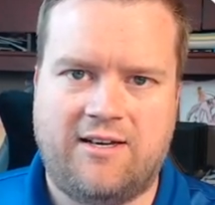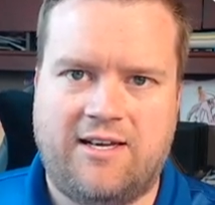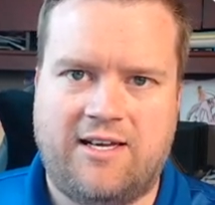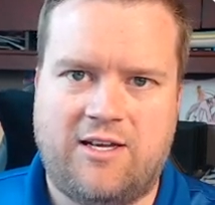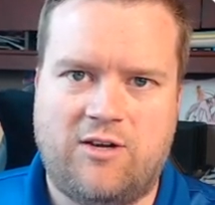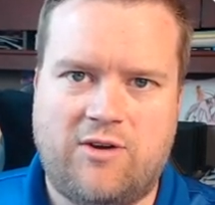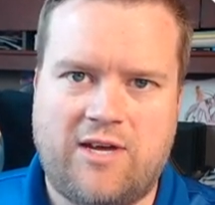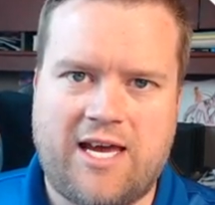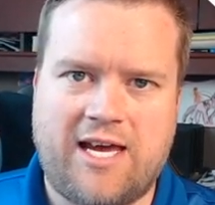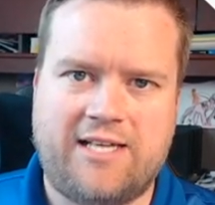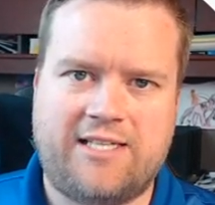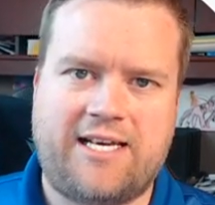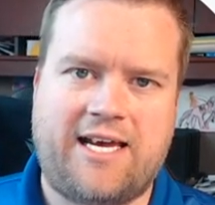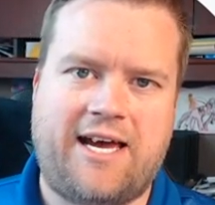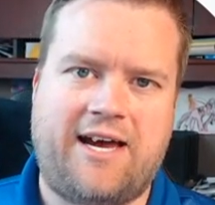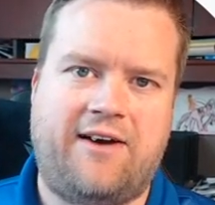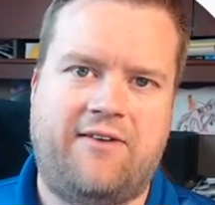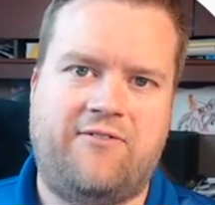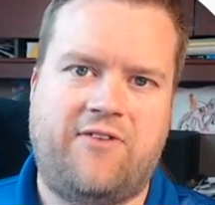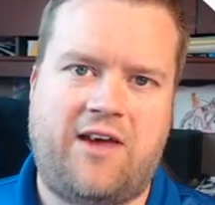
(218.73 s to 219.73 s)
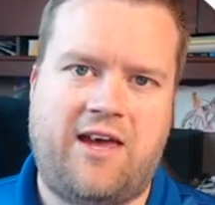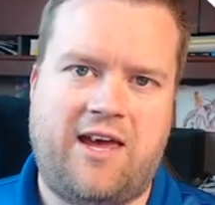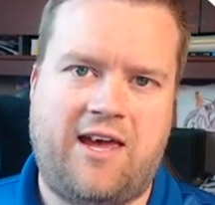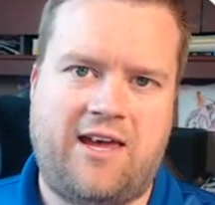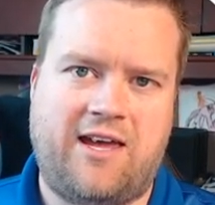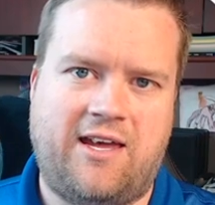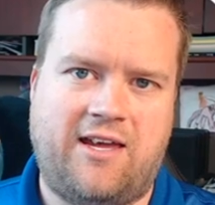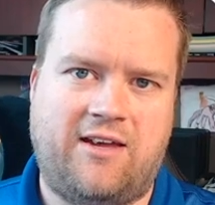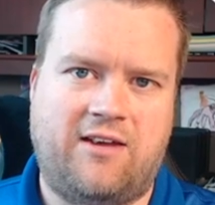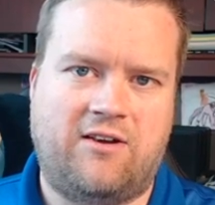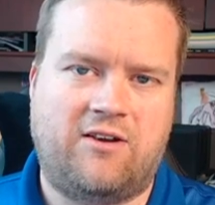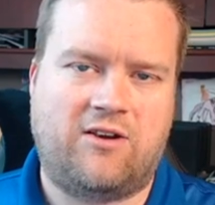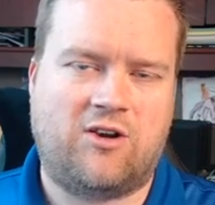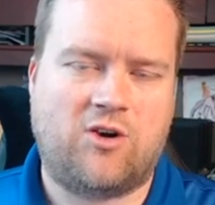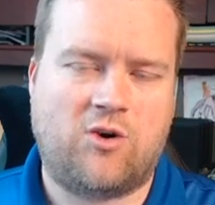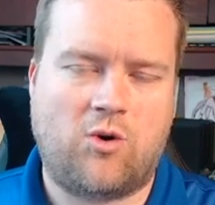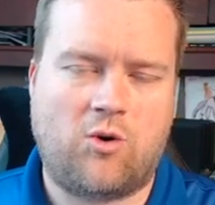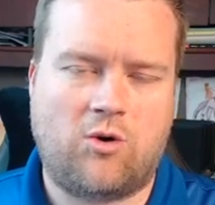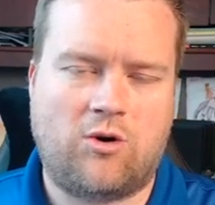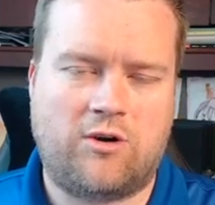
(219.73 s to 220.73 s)
You can't have a
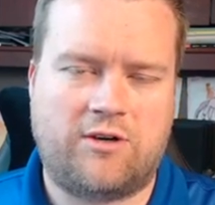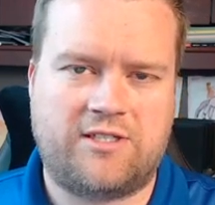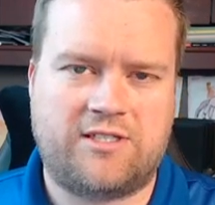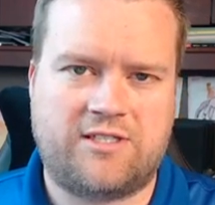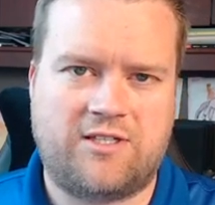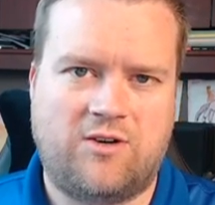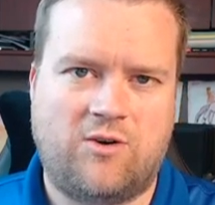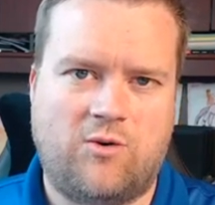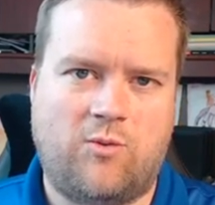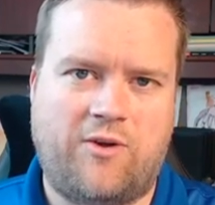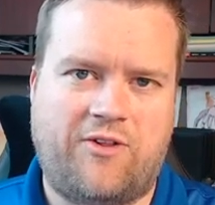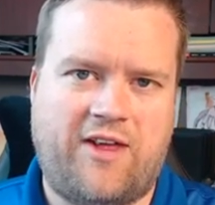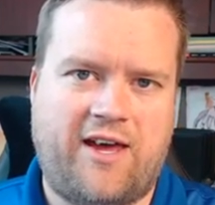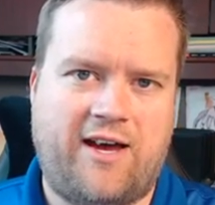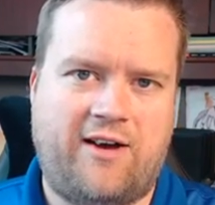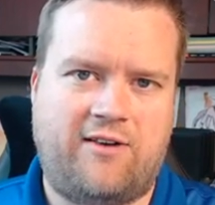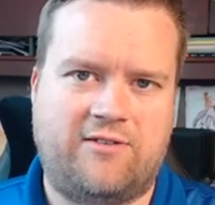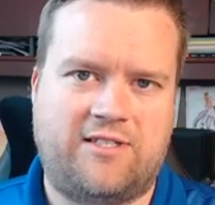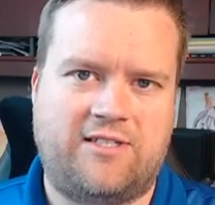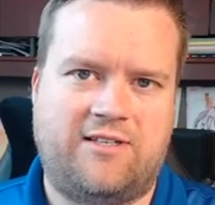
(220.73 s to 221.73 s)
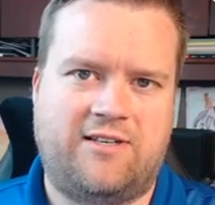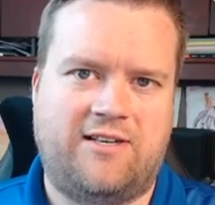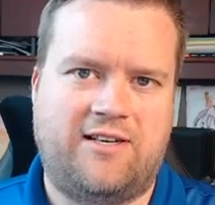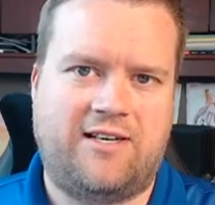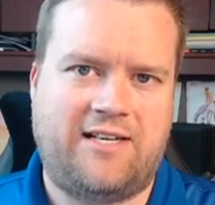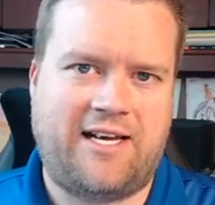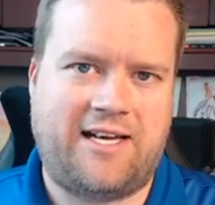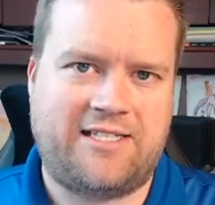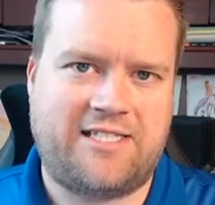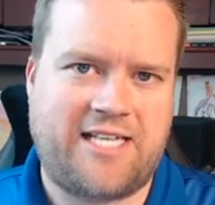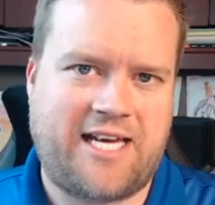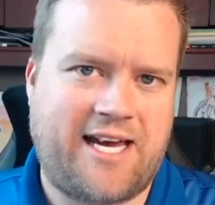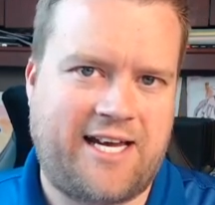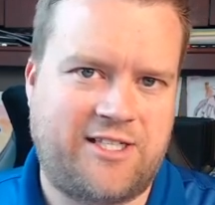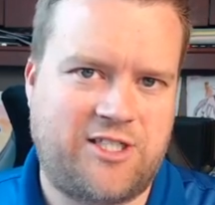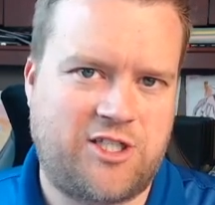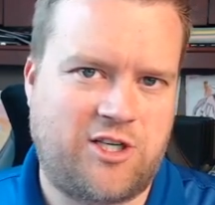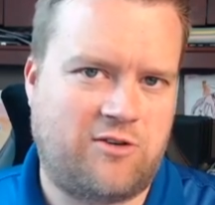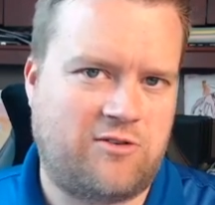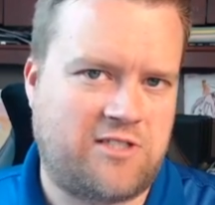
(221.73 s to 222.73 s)
course without a
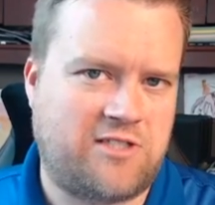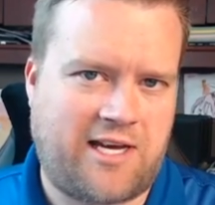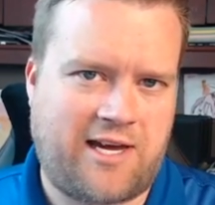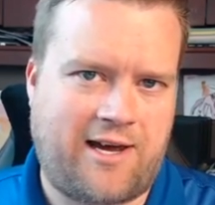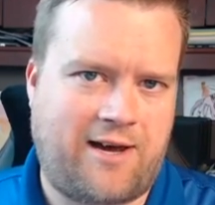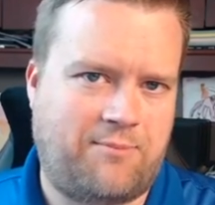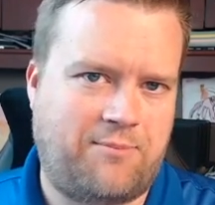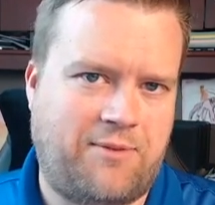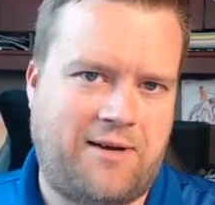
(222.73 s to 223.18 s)
dad jokes app.